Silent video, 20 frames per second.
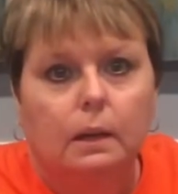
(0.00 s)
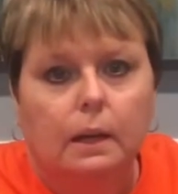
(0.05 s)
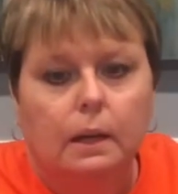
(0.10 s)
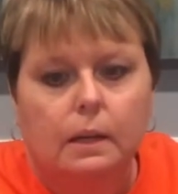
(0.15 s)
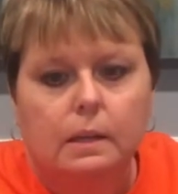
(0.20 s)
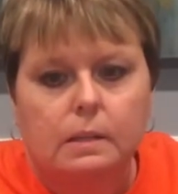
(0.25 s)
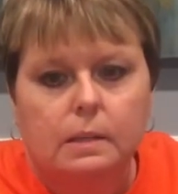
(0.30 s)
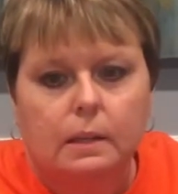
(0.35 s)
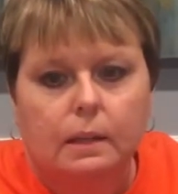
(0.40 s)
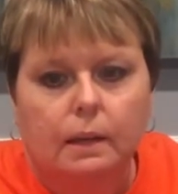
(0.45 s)

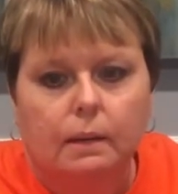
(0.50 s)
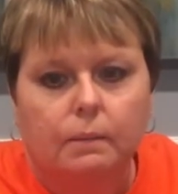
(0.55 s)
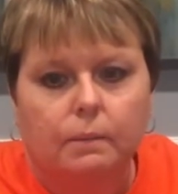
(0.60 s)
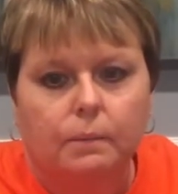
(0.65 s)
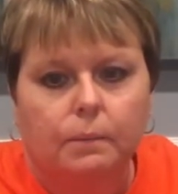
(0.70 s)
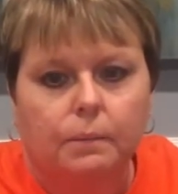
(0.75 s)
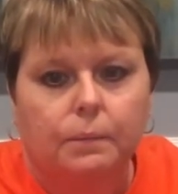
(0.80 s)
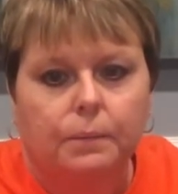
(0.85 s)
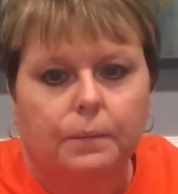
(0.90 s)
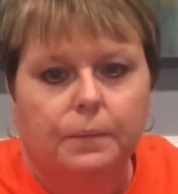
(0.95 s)
Easy
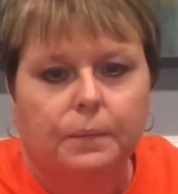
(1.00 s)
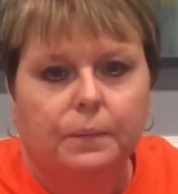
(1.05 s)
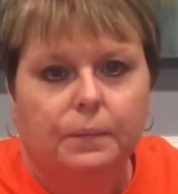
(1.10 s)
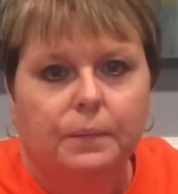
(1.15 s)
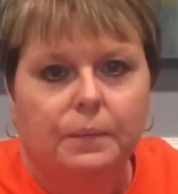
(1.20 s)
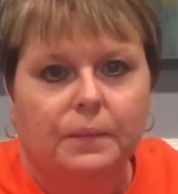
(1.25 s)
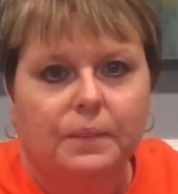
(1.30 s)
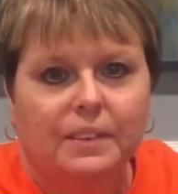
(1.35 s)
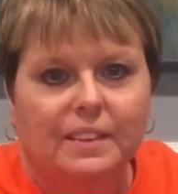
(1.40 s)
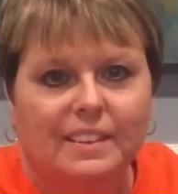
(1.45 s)

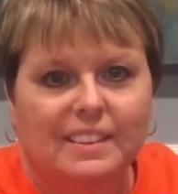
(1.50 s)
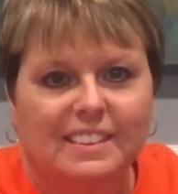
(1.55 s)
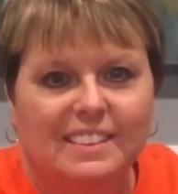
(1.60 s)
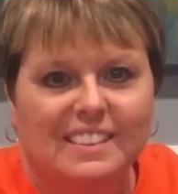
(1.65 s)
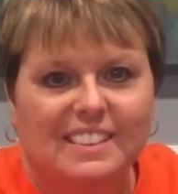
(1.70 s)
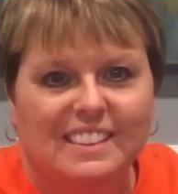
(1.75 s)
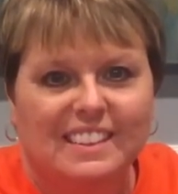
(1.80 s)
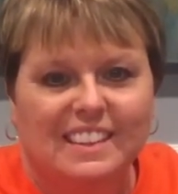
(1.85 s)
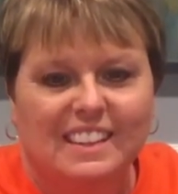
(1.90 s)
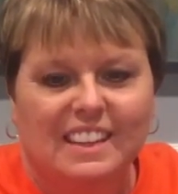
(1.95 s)

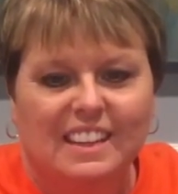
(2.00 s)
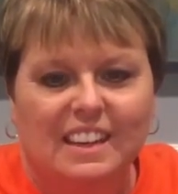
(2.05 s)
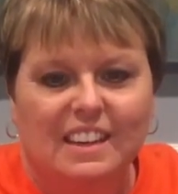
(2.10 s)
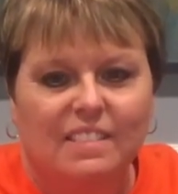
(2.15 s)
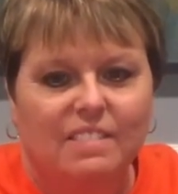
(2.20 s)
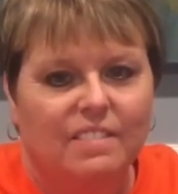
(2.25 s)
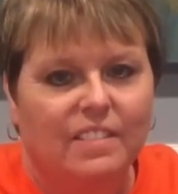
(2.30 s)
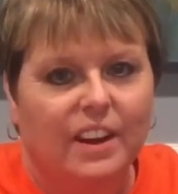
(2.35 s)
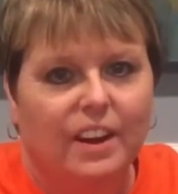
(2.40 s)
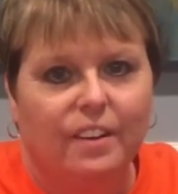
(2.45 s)
to do.
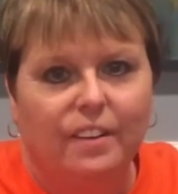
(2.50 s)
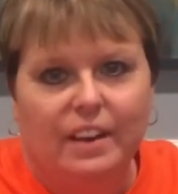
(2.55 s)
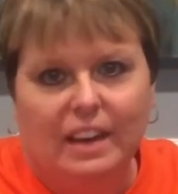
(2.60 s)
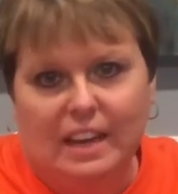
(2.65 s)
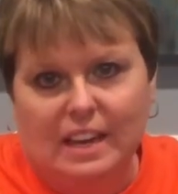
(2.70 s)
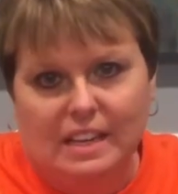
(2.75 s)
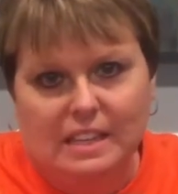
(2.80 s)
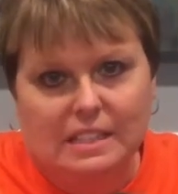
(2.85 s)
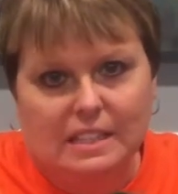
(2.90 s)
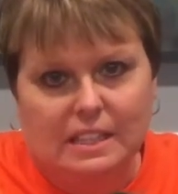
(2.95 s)
Very
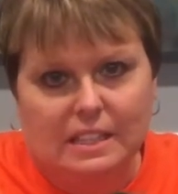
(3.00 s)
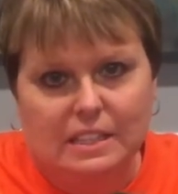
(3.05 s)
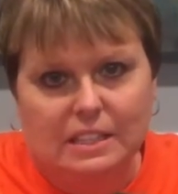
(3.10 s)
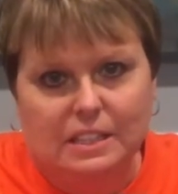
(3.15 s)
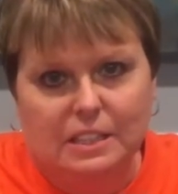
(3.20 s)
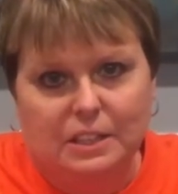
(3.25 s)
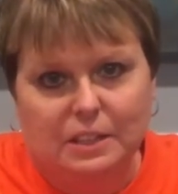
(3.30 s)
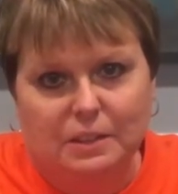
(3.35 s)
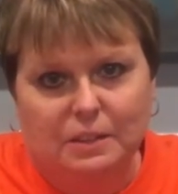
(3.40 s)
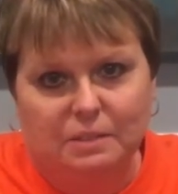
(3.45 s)
easy to
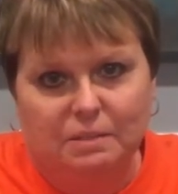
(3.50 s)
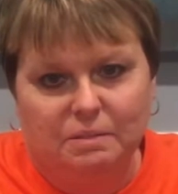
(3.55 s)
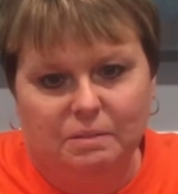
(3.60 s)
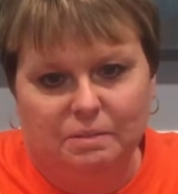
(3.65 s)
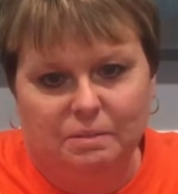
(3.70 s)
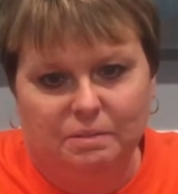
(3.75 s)
do.